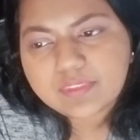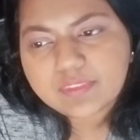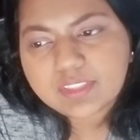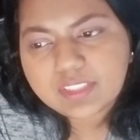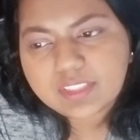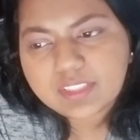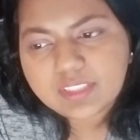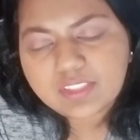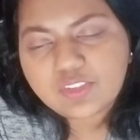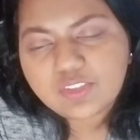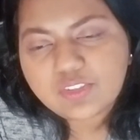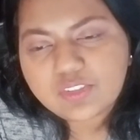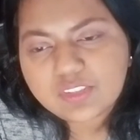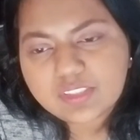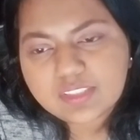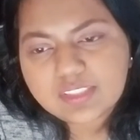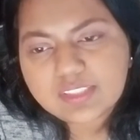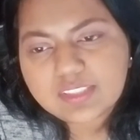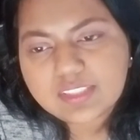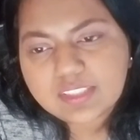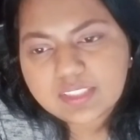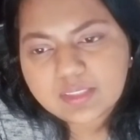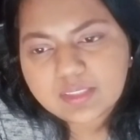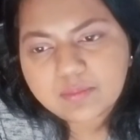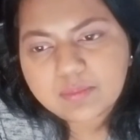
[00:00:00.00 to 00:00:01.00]

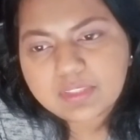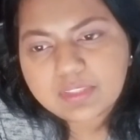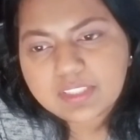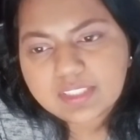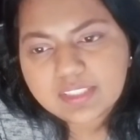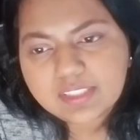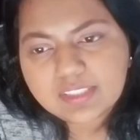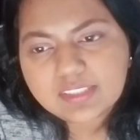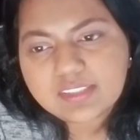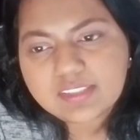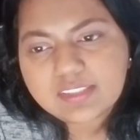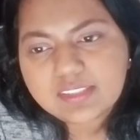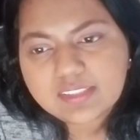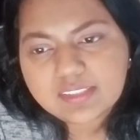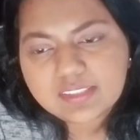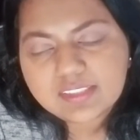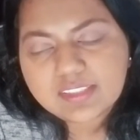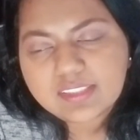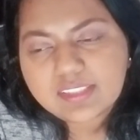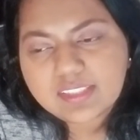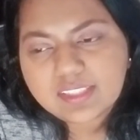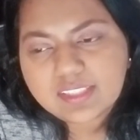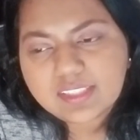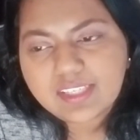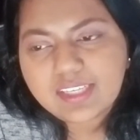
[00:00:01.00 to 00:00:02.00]
interesting because
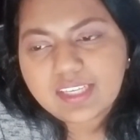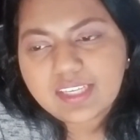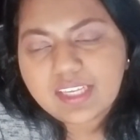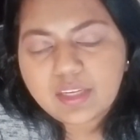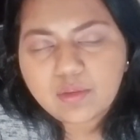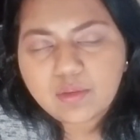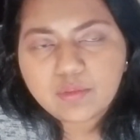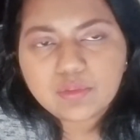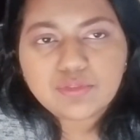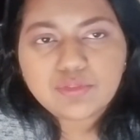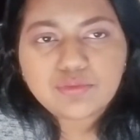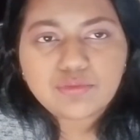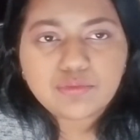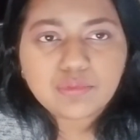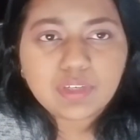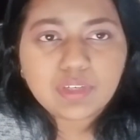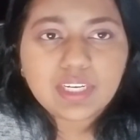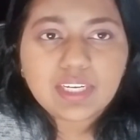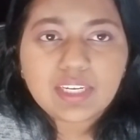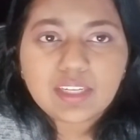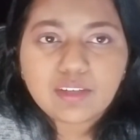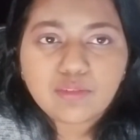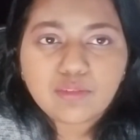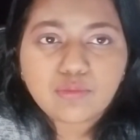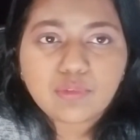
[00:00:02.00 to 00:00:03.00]
it was
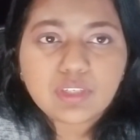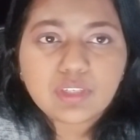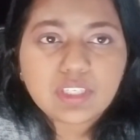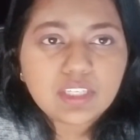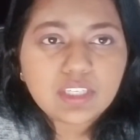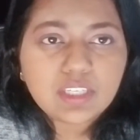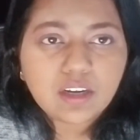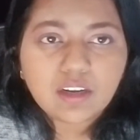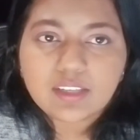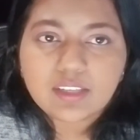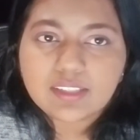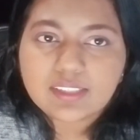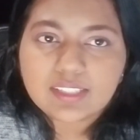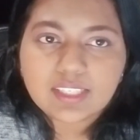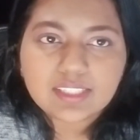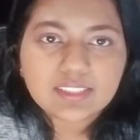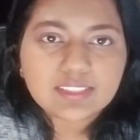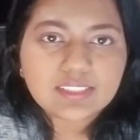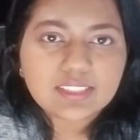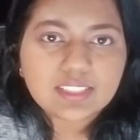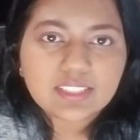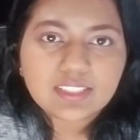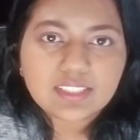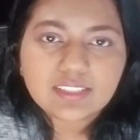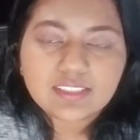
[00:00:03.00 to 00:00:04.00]
raining really hard that
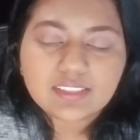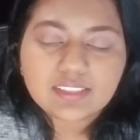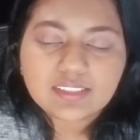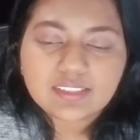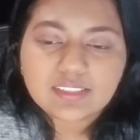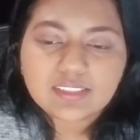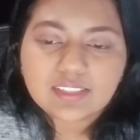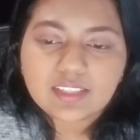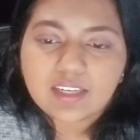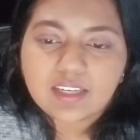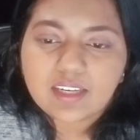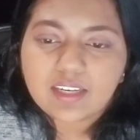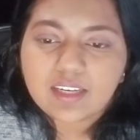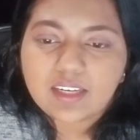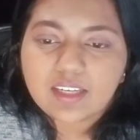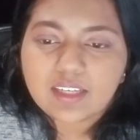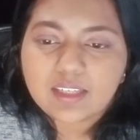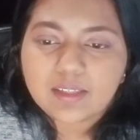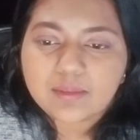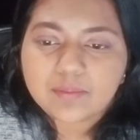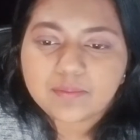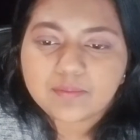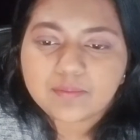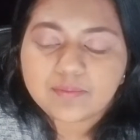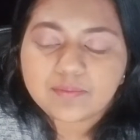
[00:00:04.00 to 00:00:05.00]
day.
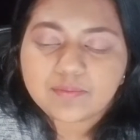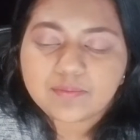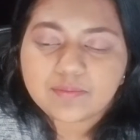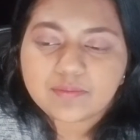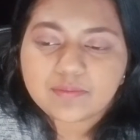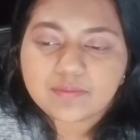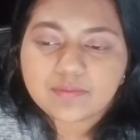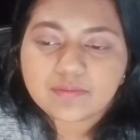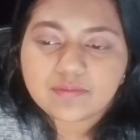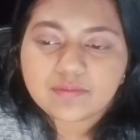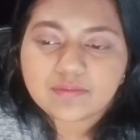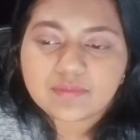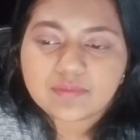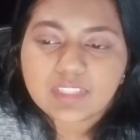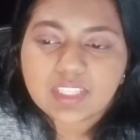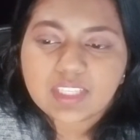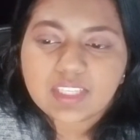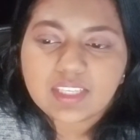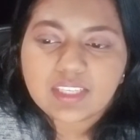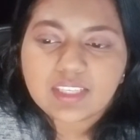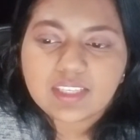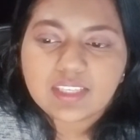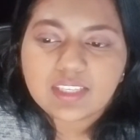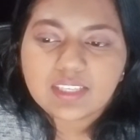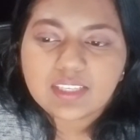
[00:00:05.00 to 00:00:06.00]
And
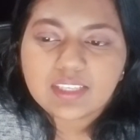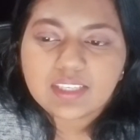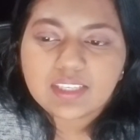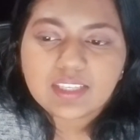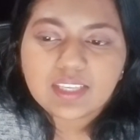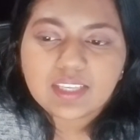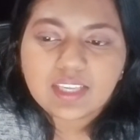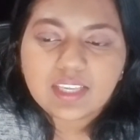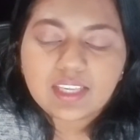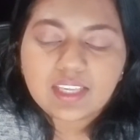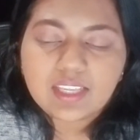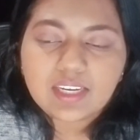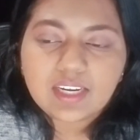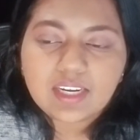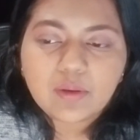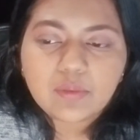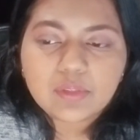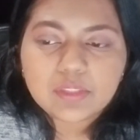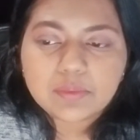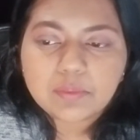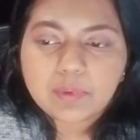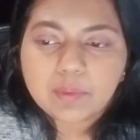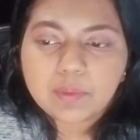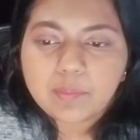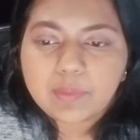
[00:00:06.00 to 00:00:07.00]
I
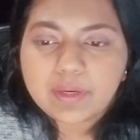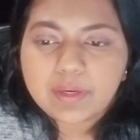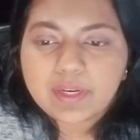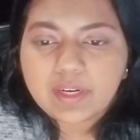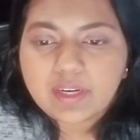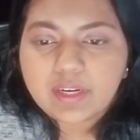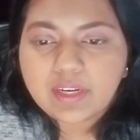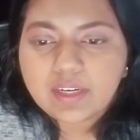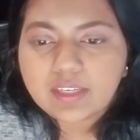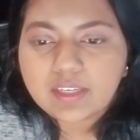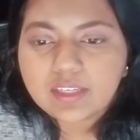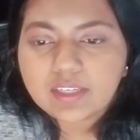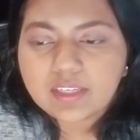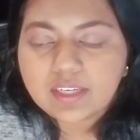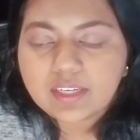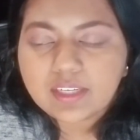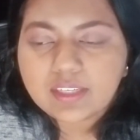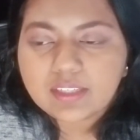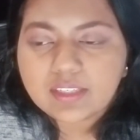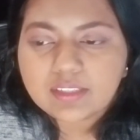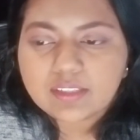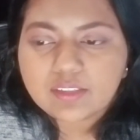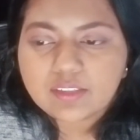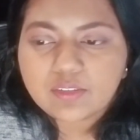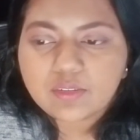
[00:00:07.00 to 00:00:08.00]
was prepared,
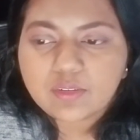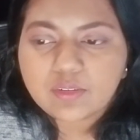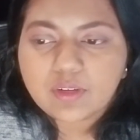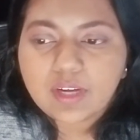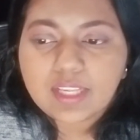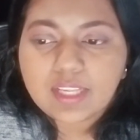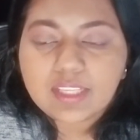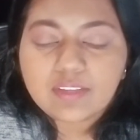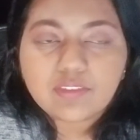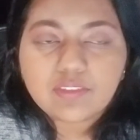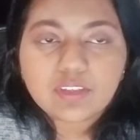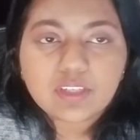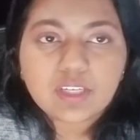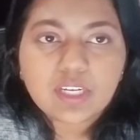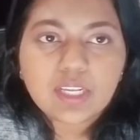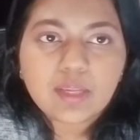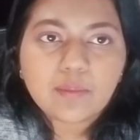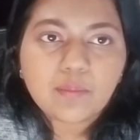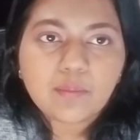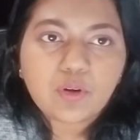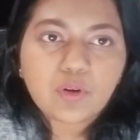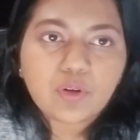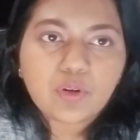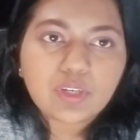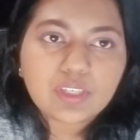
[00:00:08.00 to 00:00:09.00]
like, you know, I even
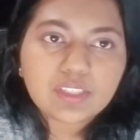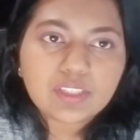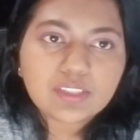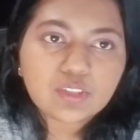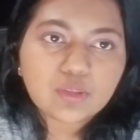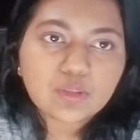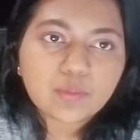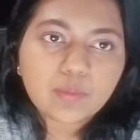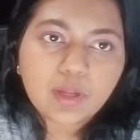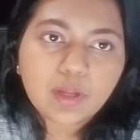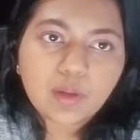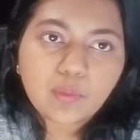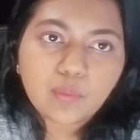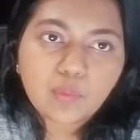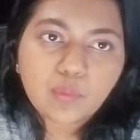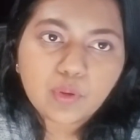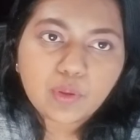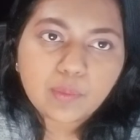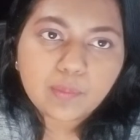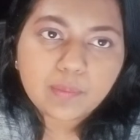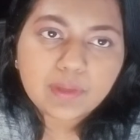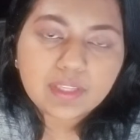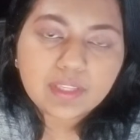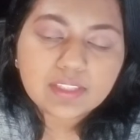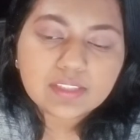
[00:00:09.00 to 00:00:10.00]
came early to my
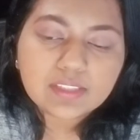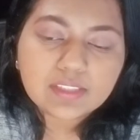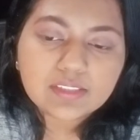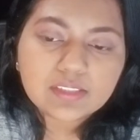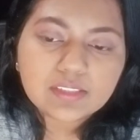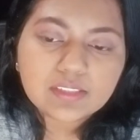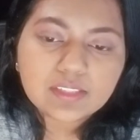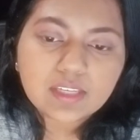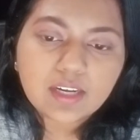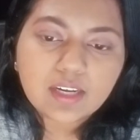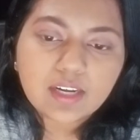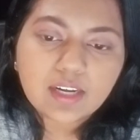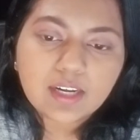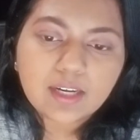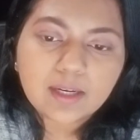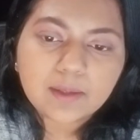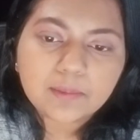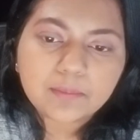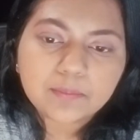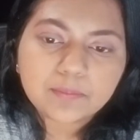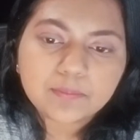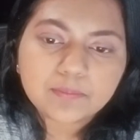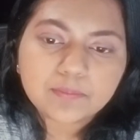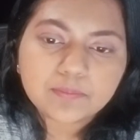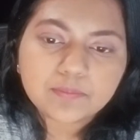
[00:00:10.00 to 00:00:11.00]
appointment.
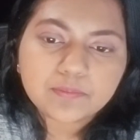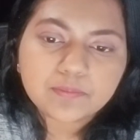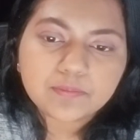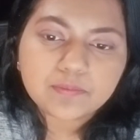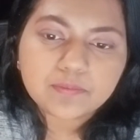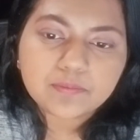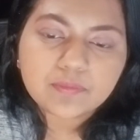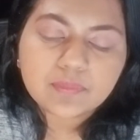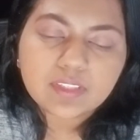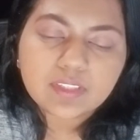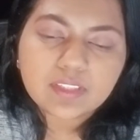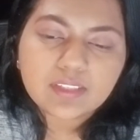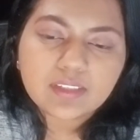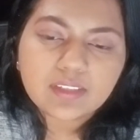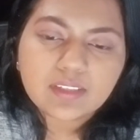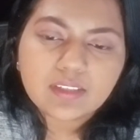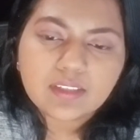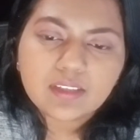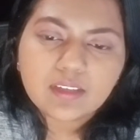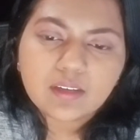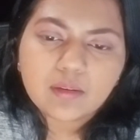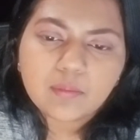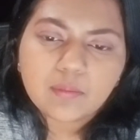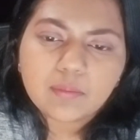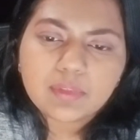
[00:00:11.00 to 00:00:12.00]

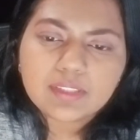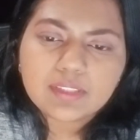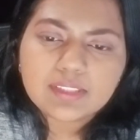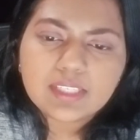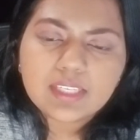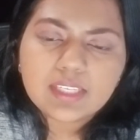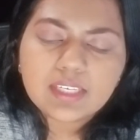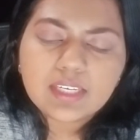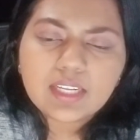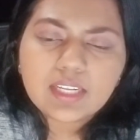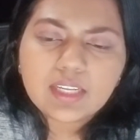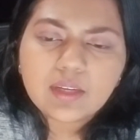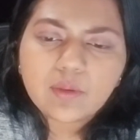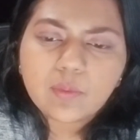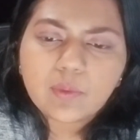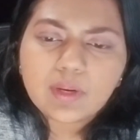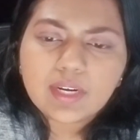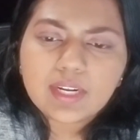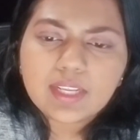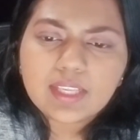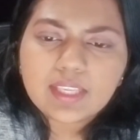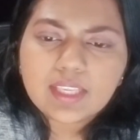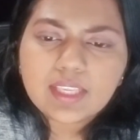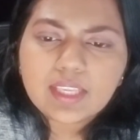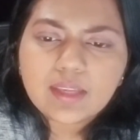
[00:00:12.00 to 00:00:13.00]
But then, like, when
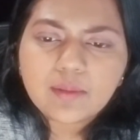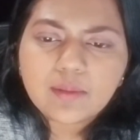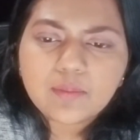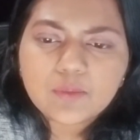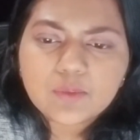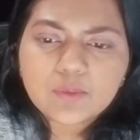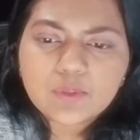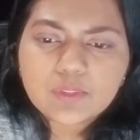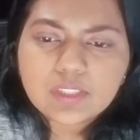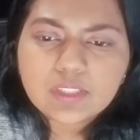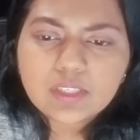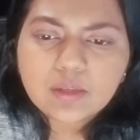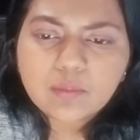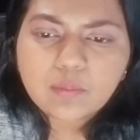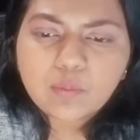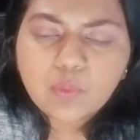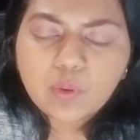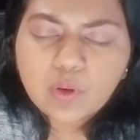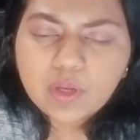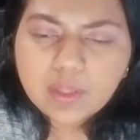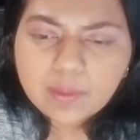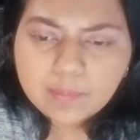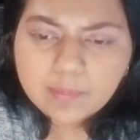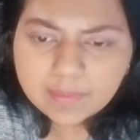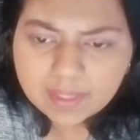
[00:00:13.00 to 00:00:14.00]
I came to the
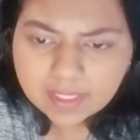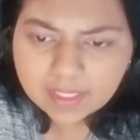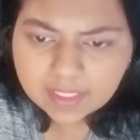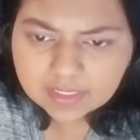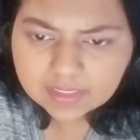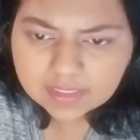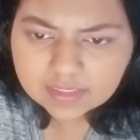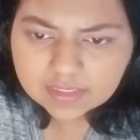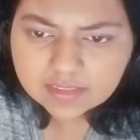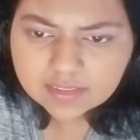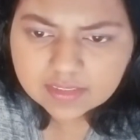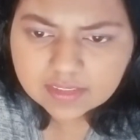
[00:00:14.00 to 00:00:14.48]
appointment,